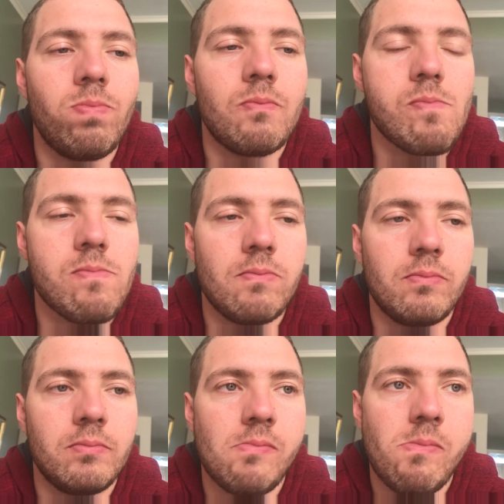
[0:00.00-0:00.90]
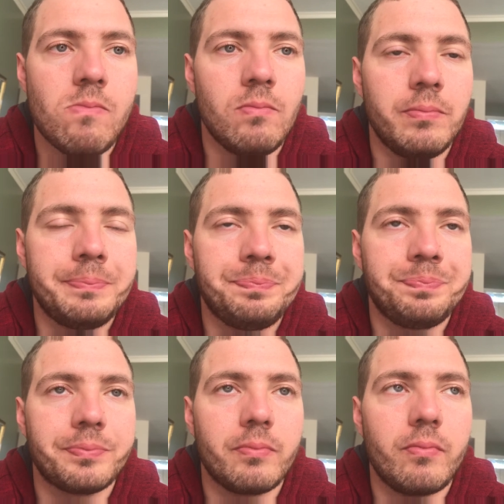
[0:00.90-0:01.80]
And now we're going to use
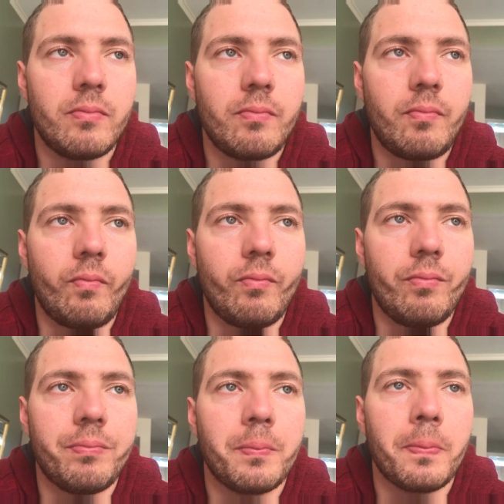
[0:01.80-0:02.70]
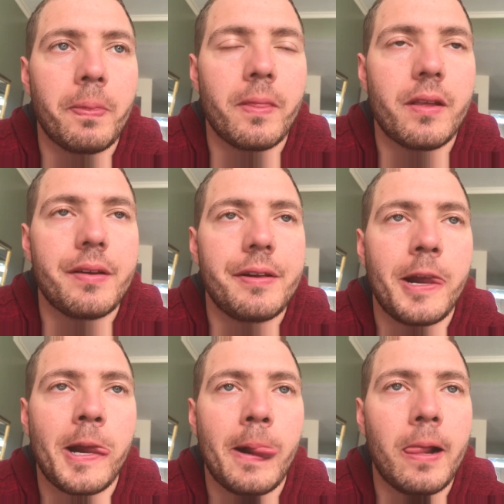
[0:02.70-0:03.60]
another
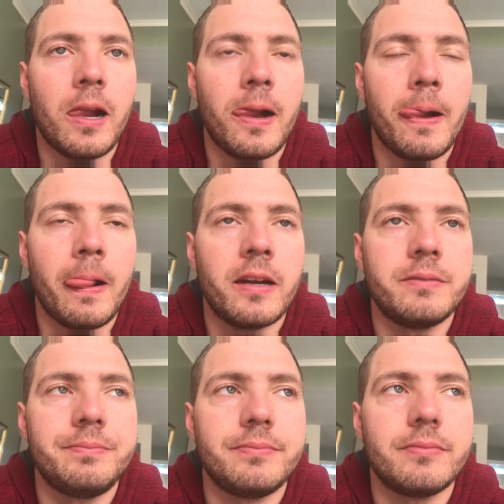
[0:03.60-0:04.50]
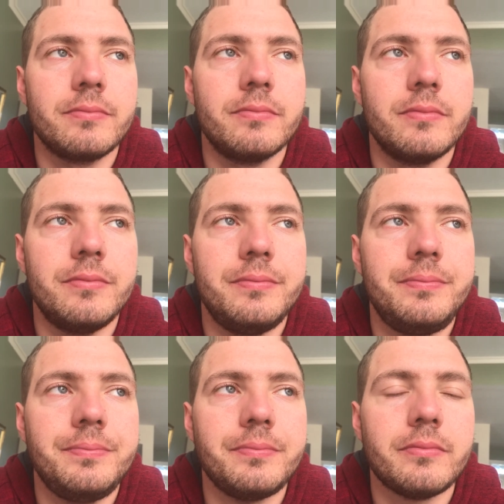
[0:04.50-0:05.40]
technique to elevate the
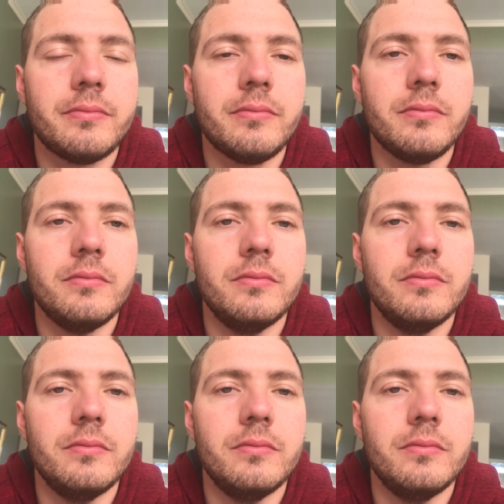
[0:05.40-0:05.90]
tongue tip.